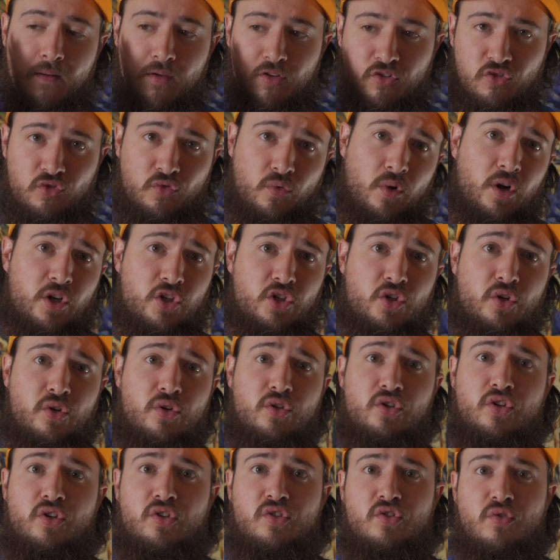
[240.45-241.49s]
structure
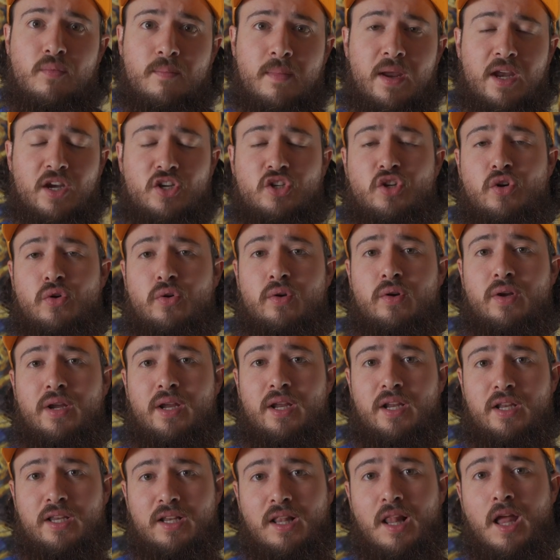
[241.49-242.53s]
just to make sure
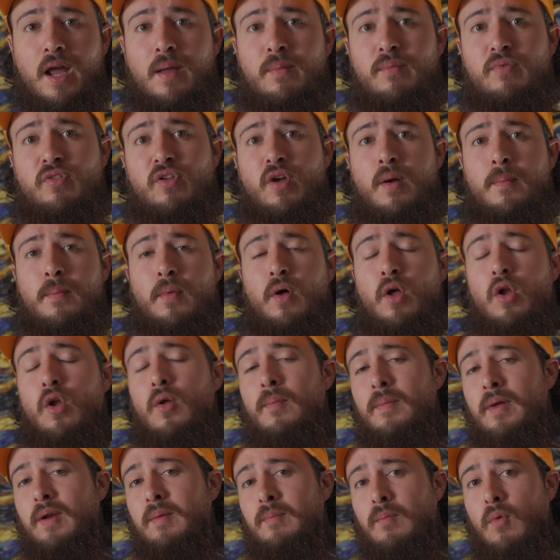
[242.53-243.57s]
it climbs up a
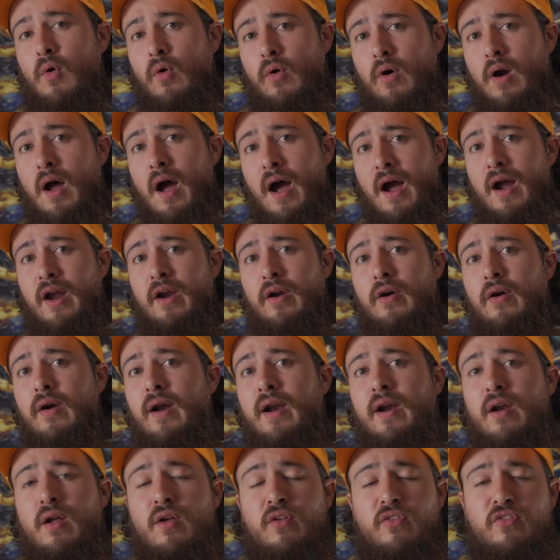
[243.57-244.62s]
little bit more higher,
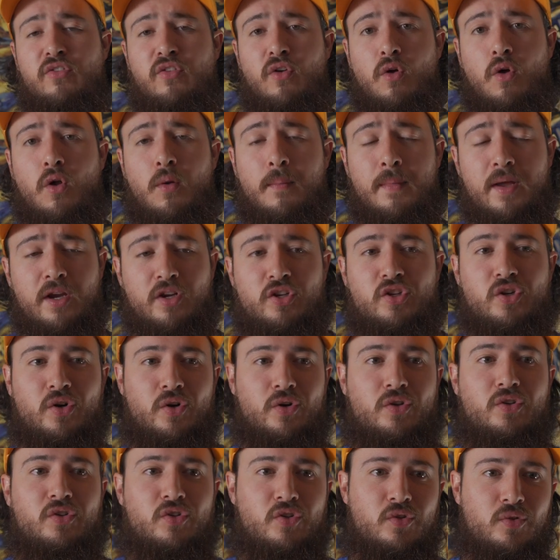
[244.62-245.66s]
and also I'll make
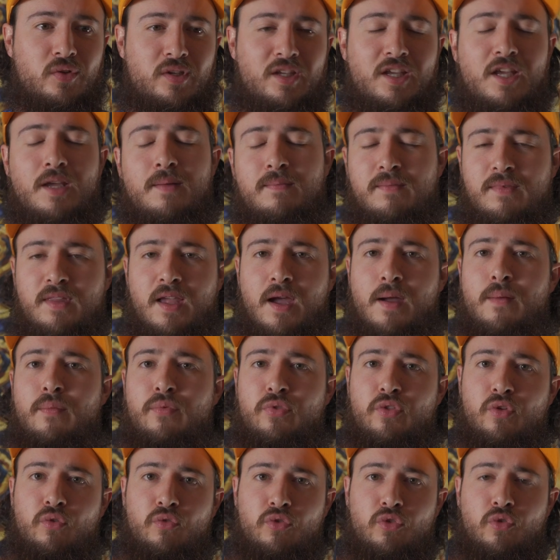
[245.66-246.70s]
sure to keep
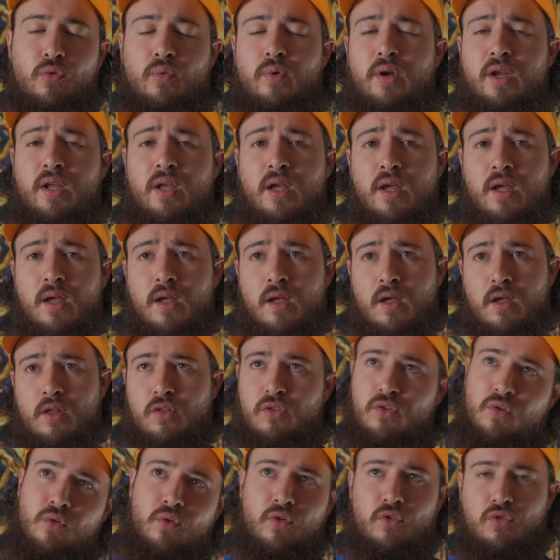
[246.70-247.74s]
them to 2
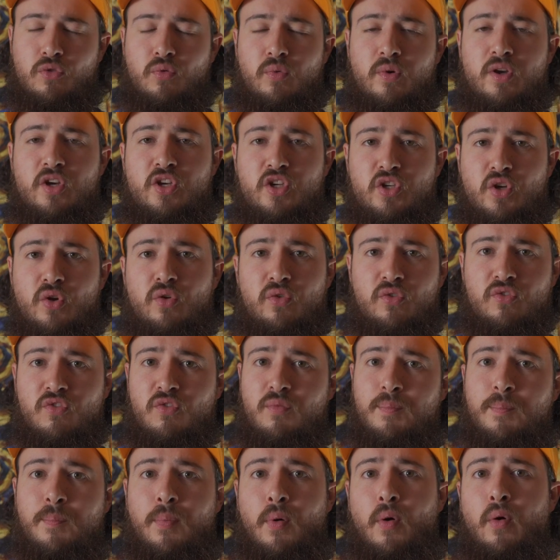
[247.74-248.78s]
to 3
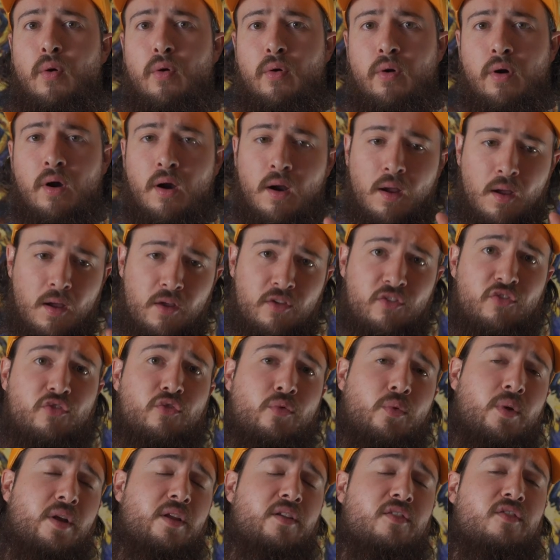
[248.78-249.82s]
shoots per
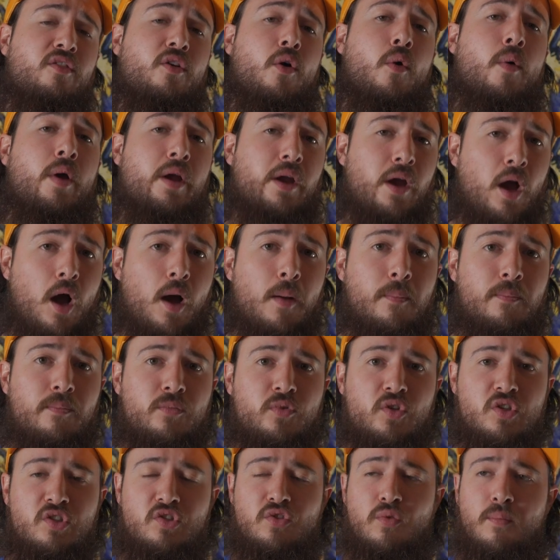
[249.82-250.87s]
strings going
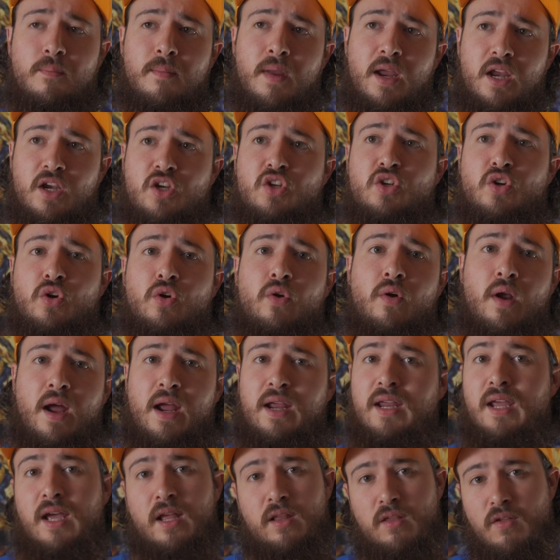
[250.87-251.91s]
up, just to make sure
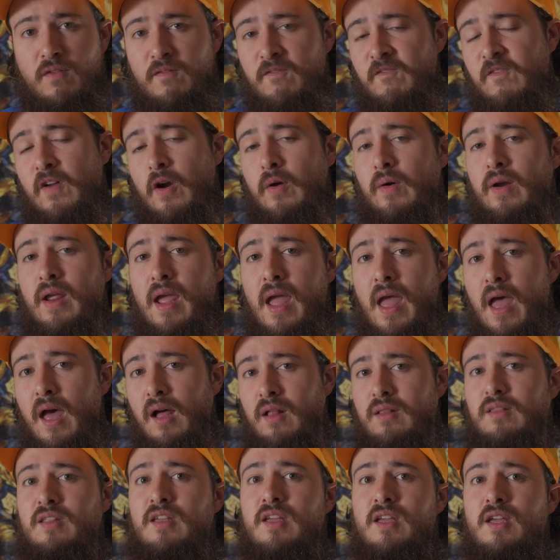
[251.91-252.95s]
I get very
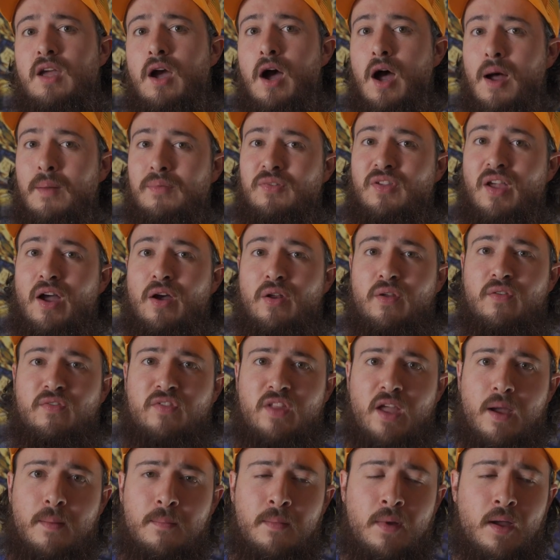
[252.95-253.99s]
healthy hops out of
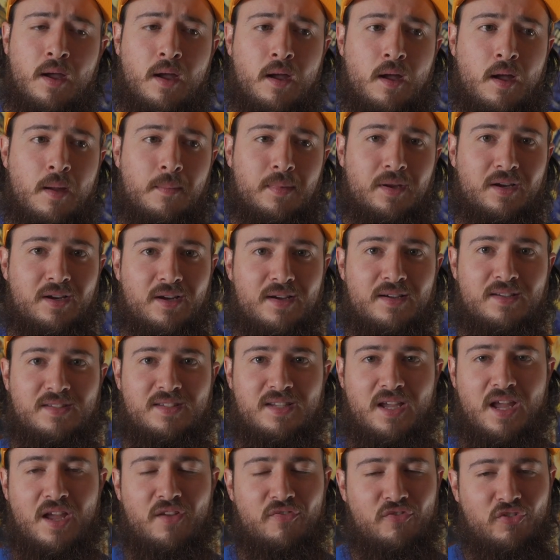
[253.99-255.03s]
them.
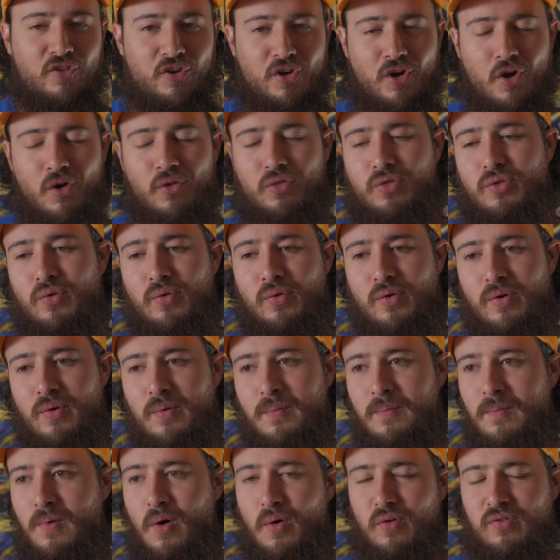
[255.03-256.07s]
Because if you go
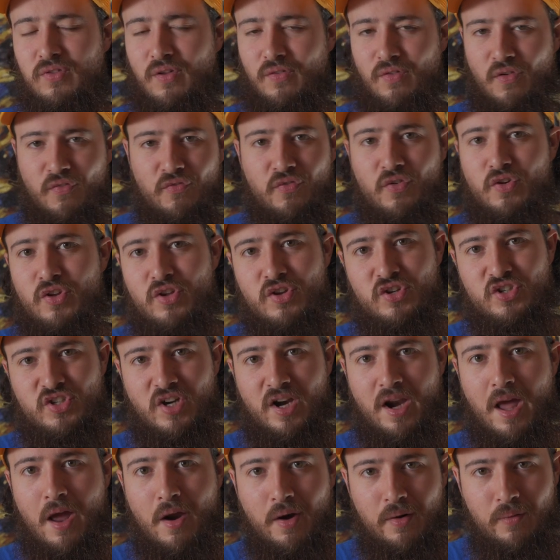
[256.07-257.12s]
through most of the footage
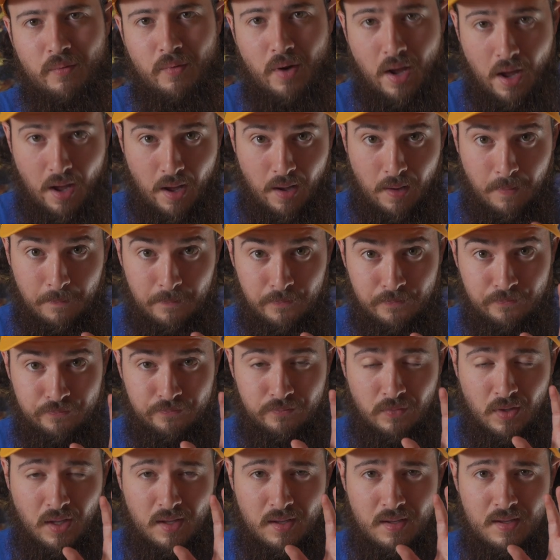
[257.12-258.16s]
that I
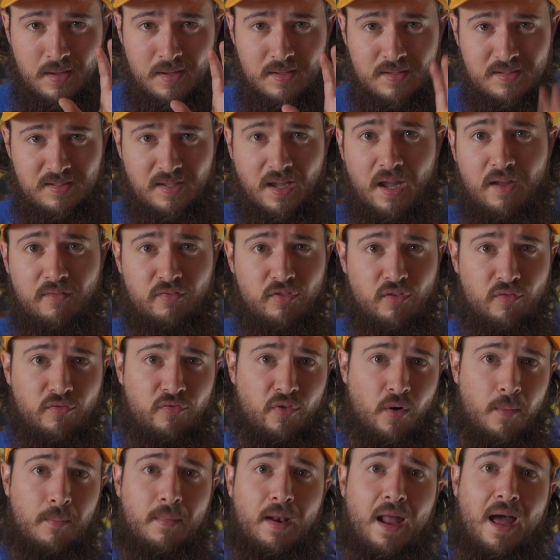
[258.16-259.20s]
saved
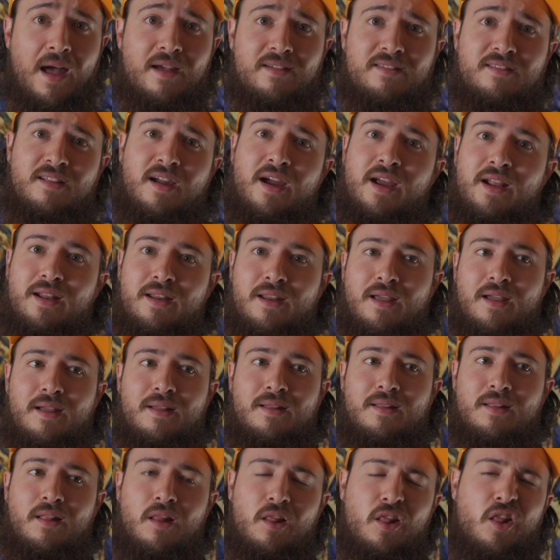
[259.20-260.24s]
from last night,
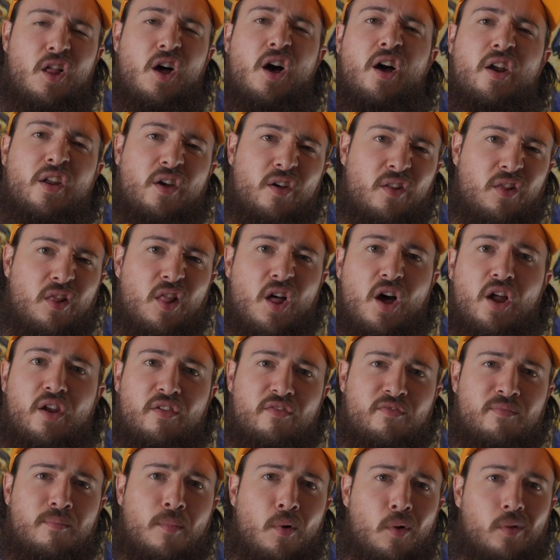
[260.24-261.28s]
a
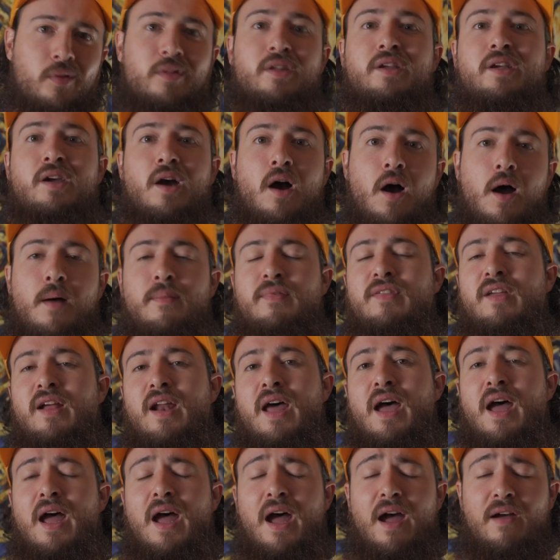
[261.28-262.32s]
lot of moldy hops
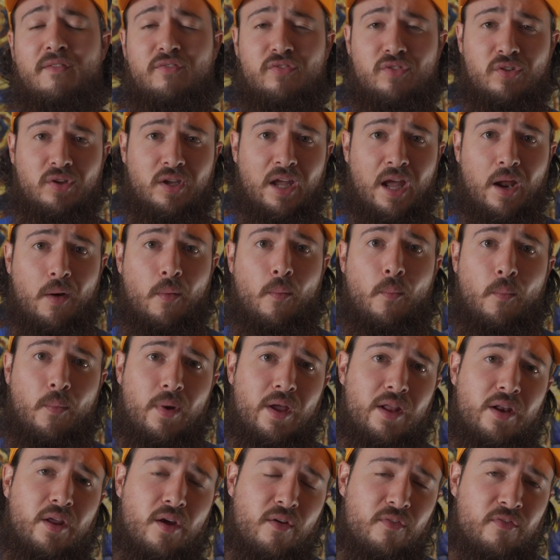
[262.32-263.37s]
that I have to get
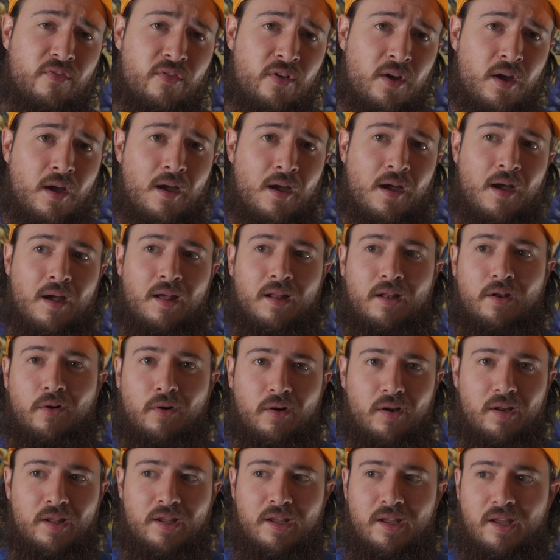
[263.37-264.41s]
rid of.
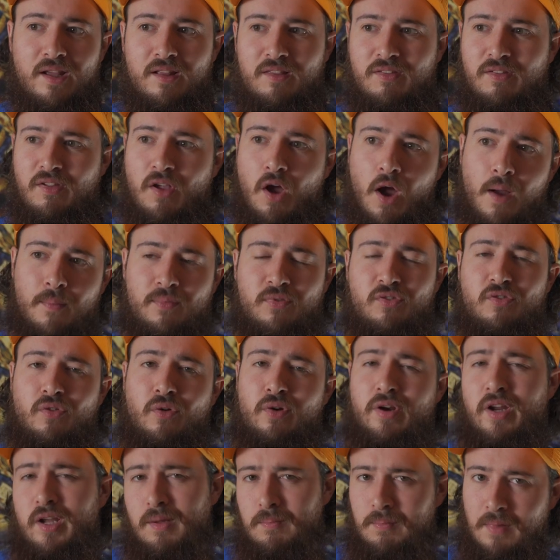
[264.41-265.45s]
Literally, it's hops
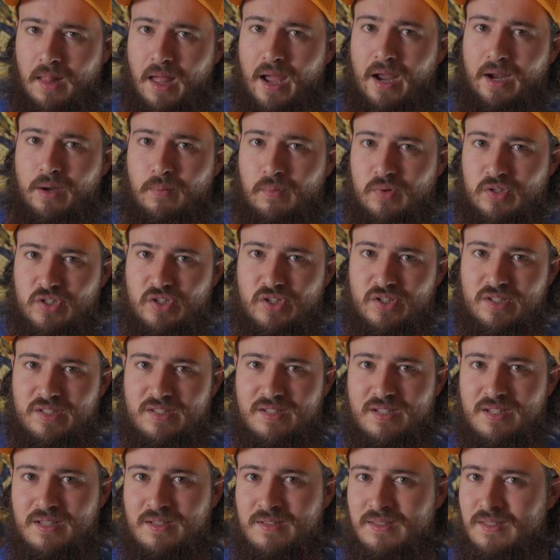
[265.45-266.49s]
turning black, which
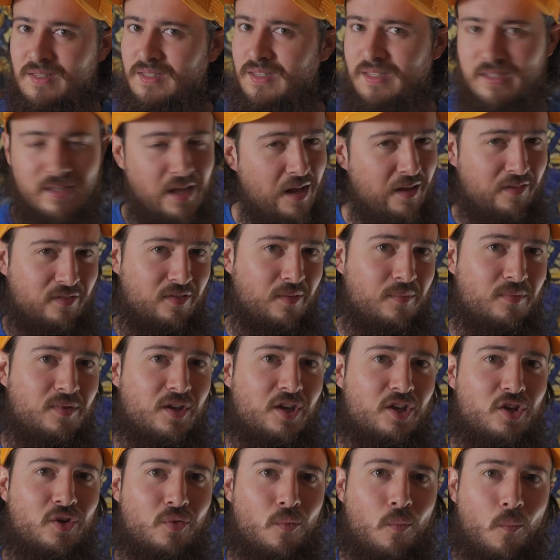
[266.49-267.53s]
is not
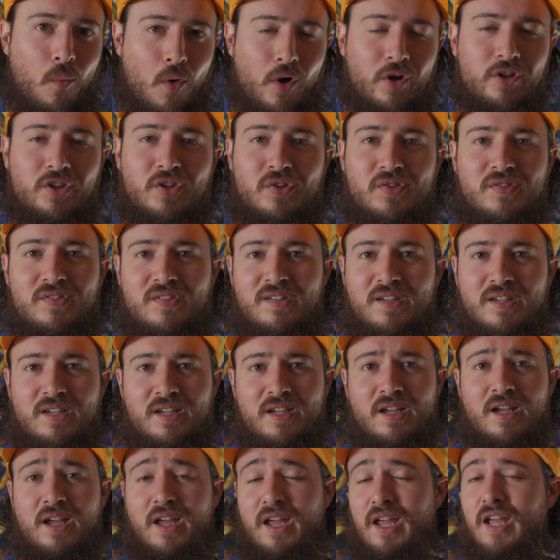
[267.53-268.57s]
something you want to
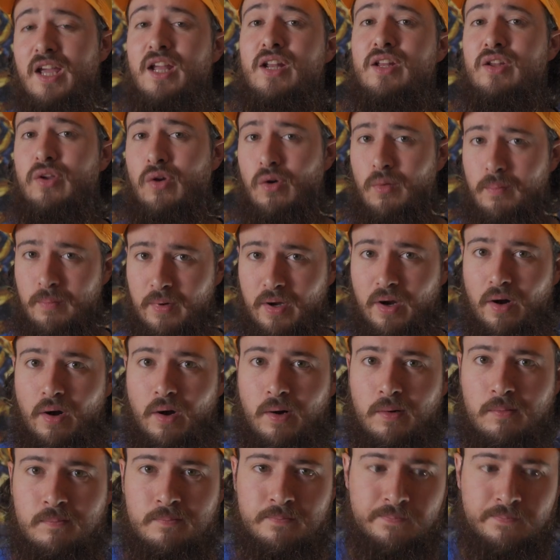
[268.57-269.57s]
see in your beer.